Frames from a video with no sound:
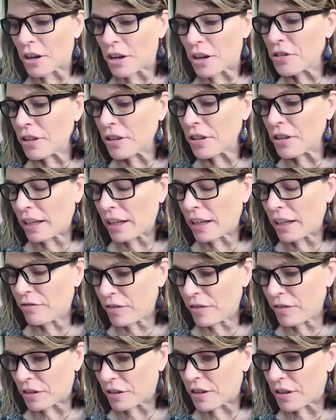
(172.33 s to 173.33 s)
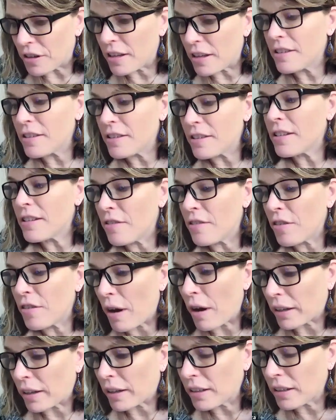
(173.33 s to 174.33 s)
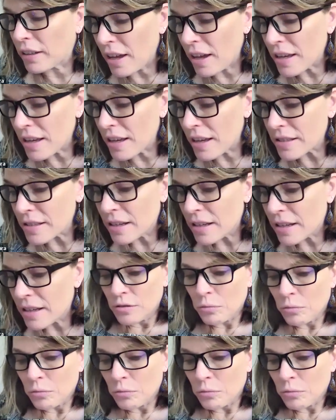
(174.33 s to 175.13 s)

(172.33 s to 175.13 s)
underlying fear that isn't even recognized,